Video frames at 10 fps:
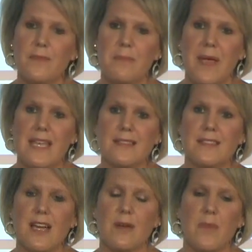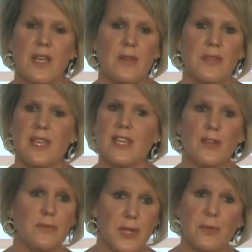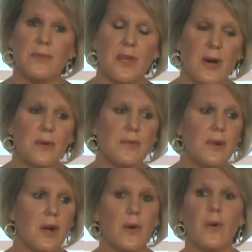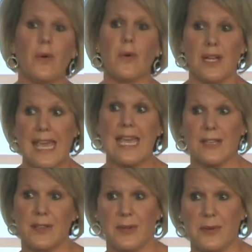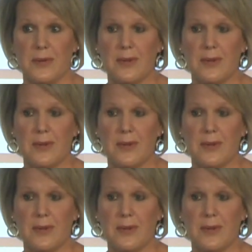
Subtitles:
based on what you think you don't know or can't do.